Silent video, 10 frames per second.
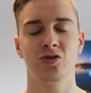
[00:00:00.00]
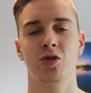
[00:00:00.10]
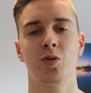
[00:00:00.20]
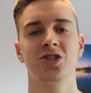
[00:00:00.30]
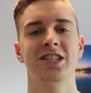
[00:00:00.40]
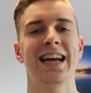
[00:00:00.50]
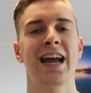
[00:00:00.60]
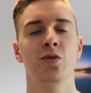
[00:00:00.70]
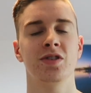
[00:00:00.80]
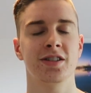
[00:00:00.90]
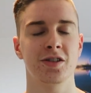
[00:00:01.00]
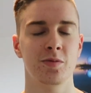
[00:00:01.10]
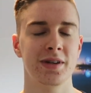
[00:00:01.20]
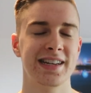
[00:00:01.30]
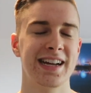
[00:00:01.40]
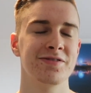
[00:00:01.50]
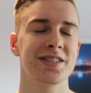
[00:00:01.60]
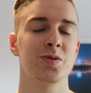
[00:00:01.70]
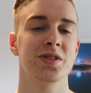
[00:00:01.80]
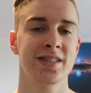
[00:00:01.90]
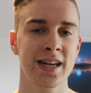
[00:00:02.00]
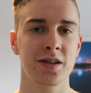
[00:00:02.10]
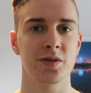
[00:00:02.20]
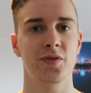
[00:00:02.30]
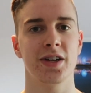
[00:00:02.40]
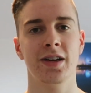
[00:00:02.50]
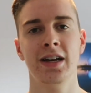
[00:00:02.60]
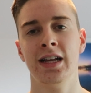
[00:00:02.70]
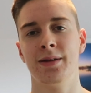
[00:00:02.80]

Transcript: you enjoyed watching every single minute and every single second of this video,